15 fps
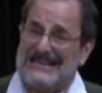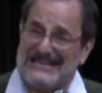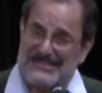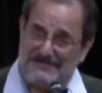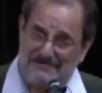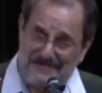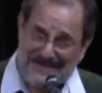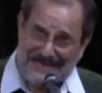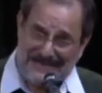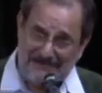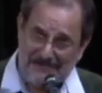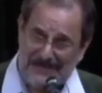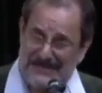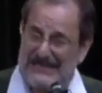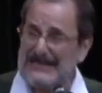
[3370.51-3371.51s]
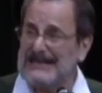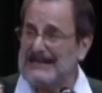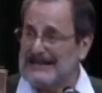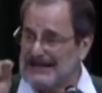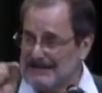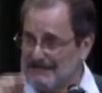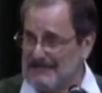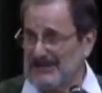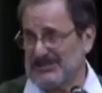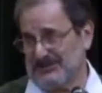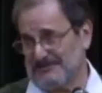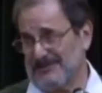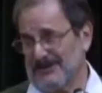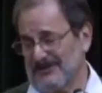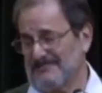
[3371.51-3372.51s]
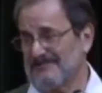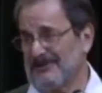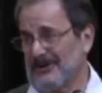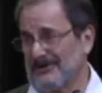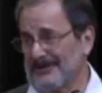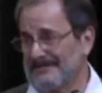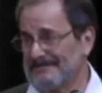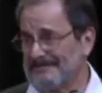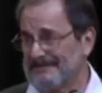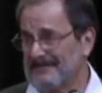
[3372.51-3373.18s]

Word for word: has made me a much better poet,